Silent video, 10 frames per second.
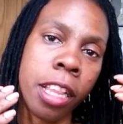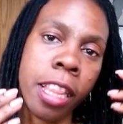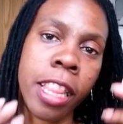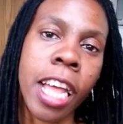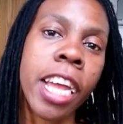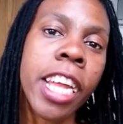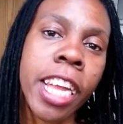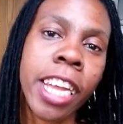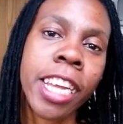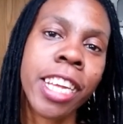
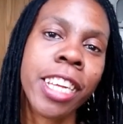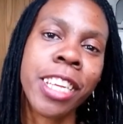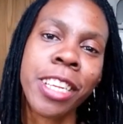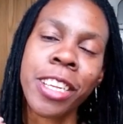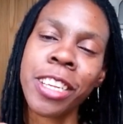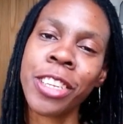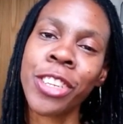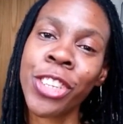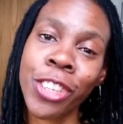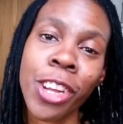like,
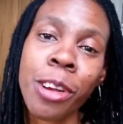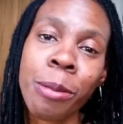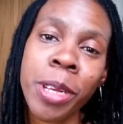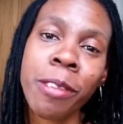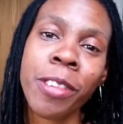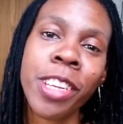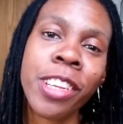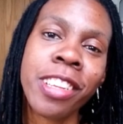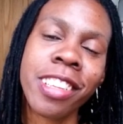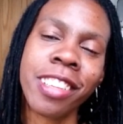share my
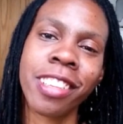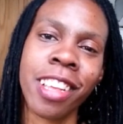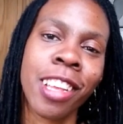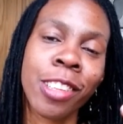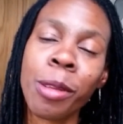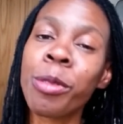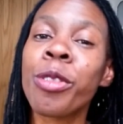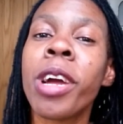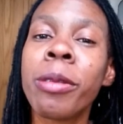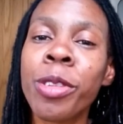videos,
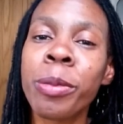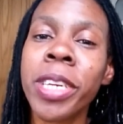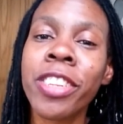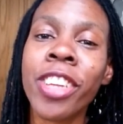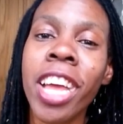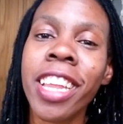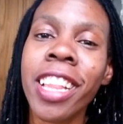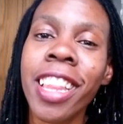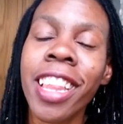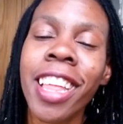subscribe to my
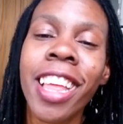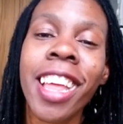channel.